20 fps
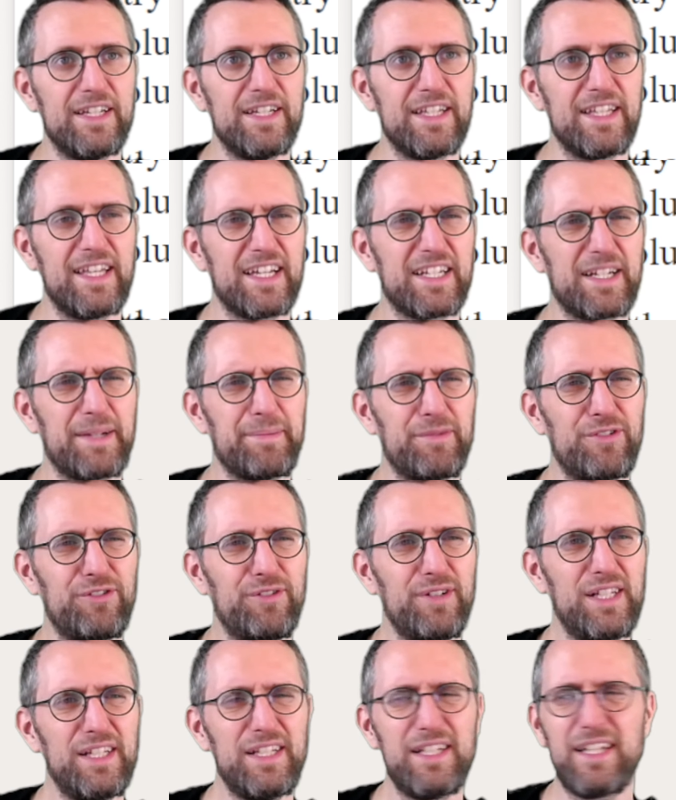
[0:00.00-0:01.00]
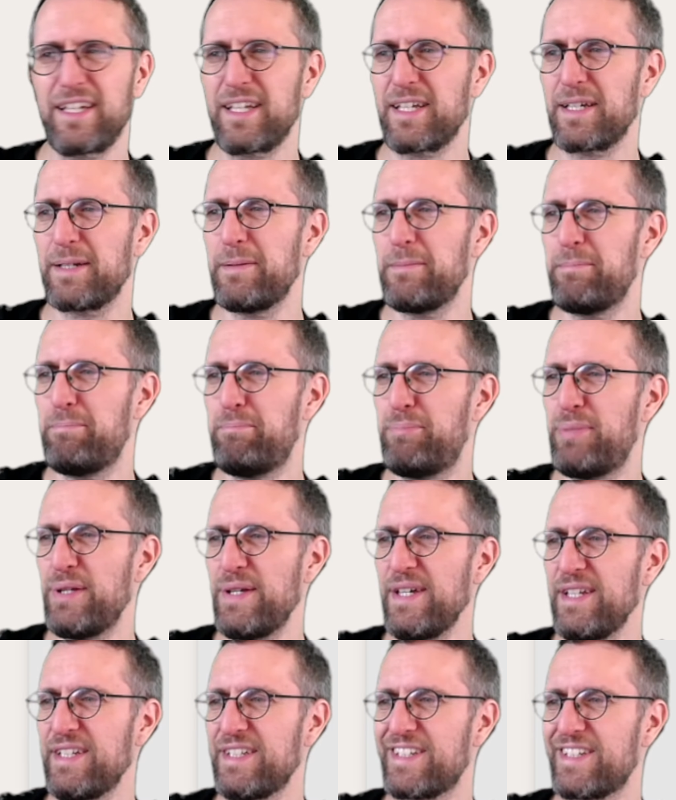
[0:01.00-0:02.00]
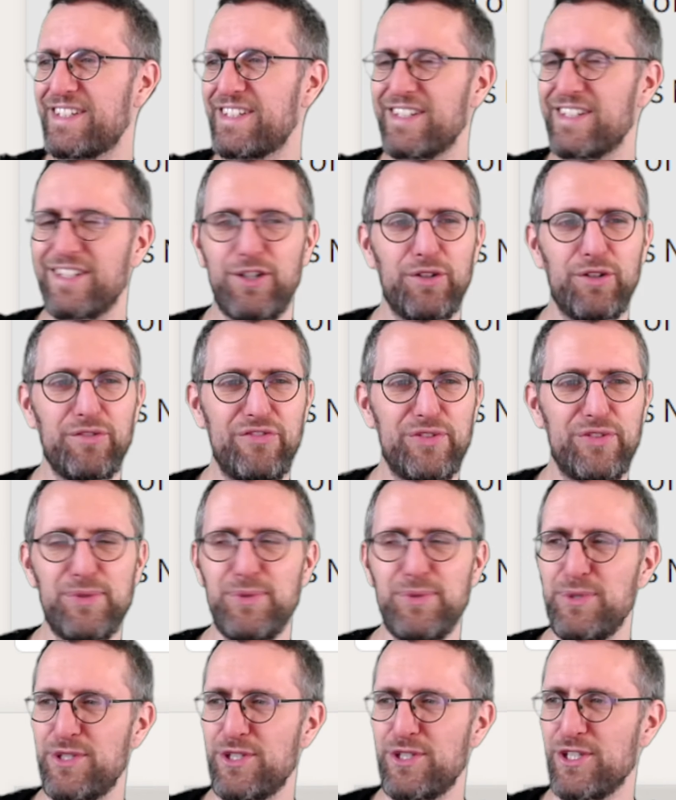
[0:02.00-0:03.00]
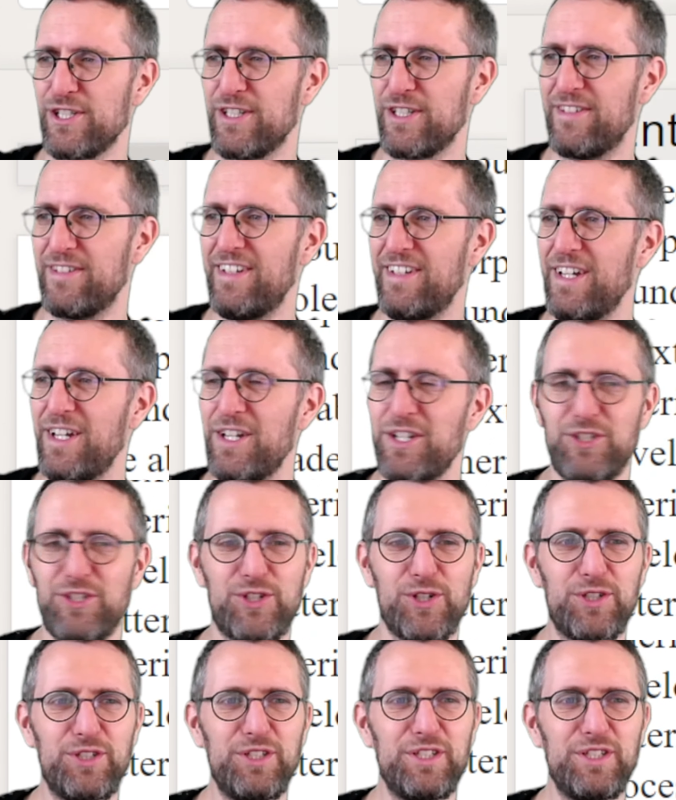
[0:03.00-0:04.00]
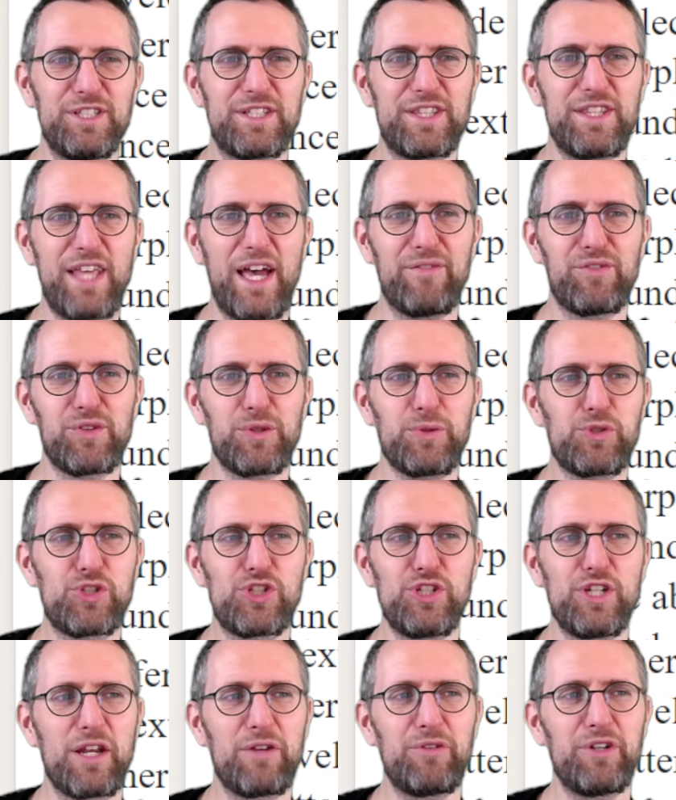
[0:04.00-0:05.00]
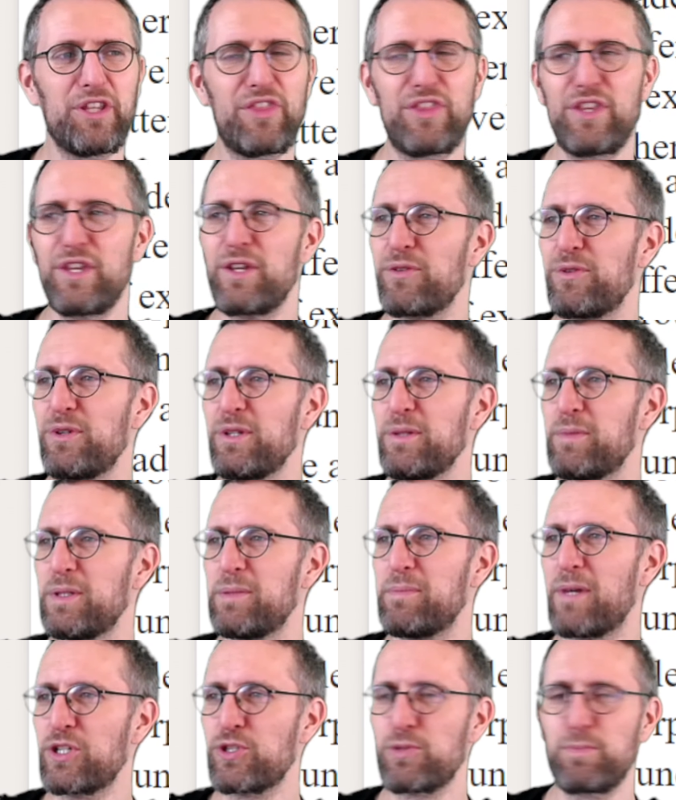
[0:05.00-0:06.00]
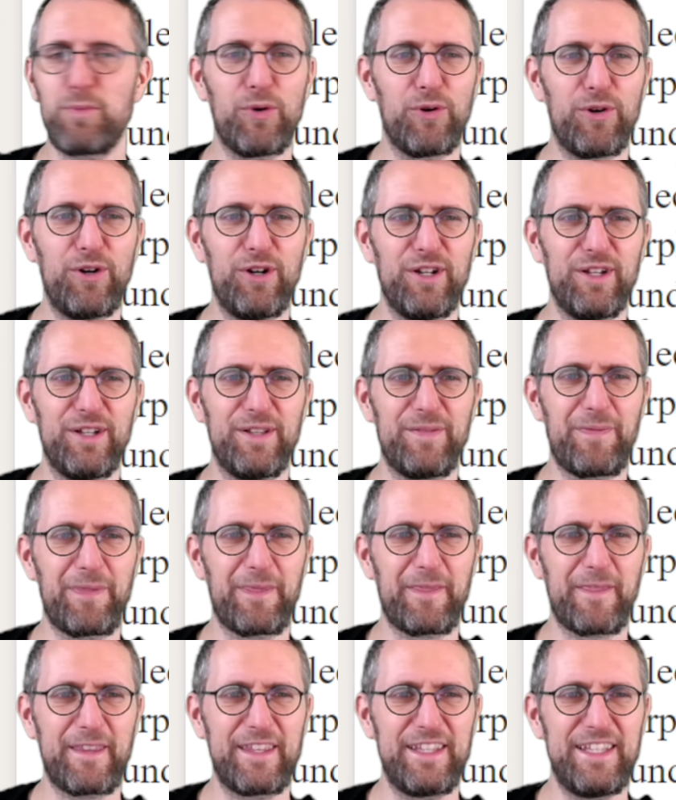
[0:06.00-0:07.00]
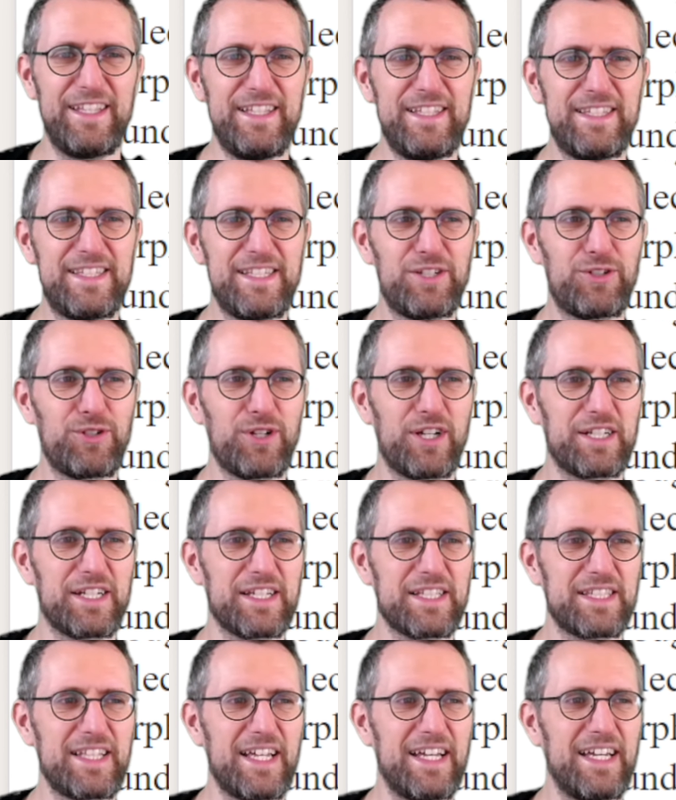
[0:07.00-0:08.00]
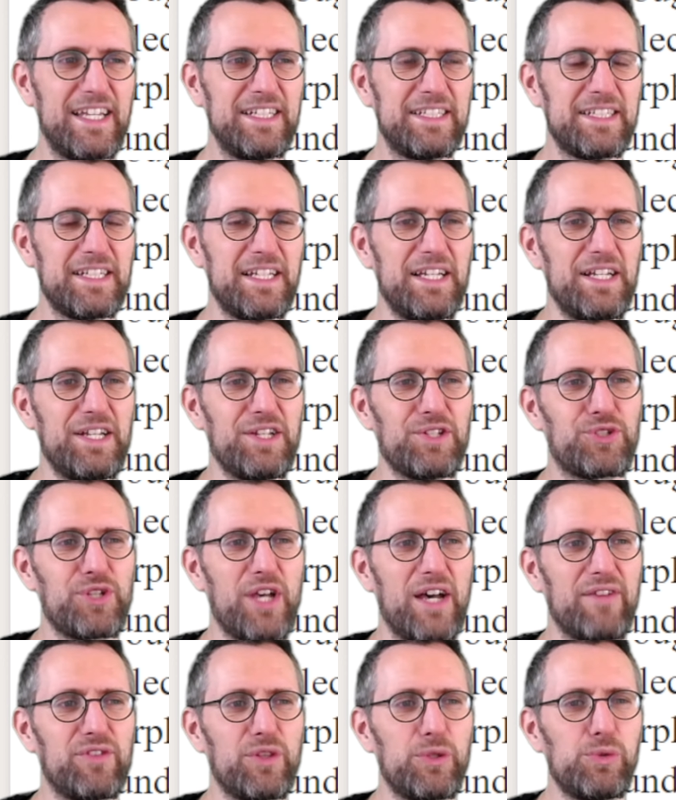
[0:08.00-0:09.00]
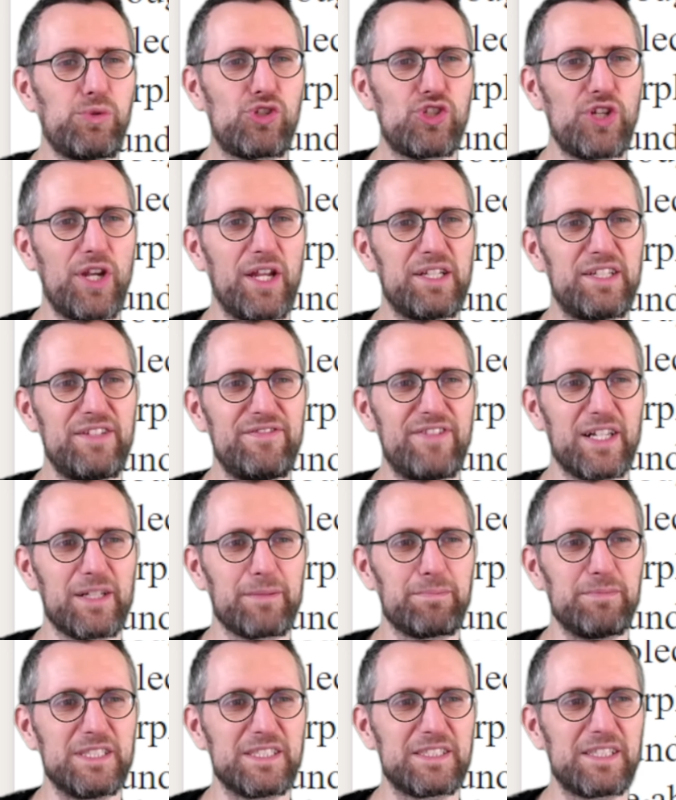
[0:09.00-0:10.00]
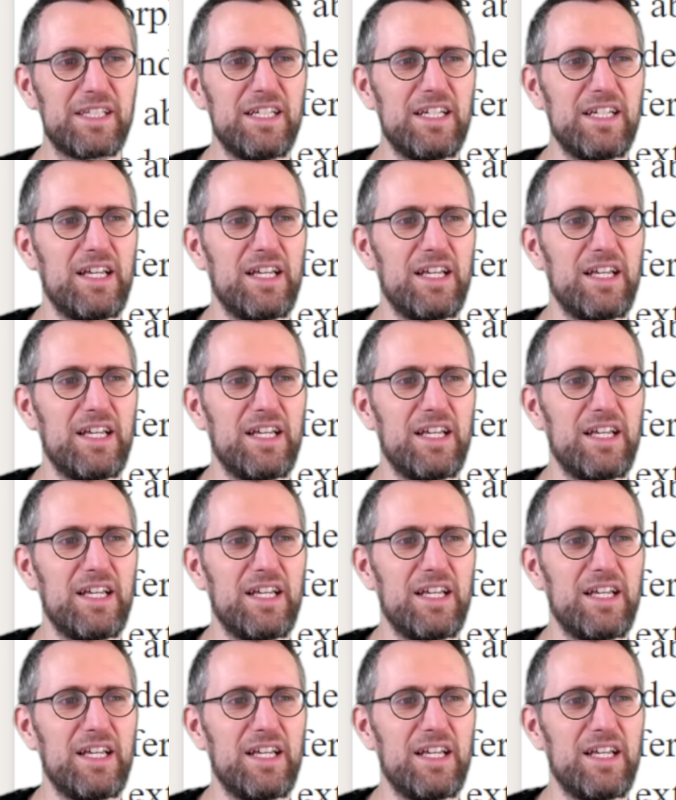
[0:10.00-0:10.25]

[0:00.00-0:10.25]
And I'm really a bit confused here. Shouldn't evolutionary theory be much more easy to understand? So evolution and development.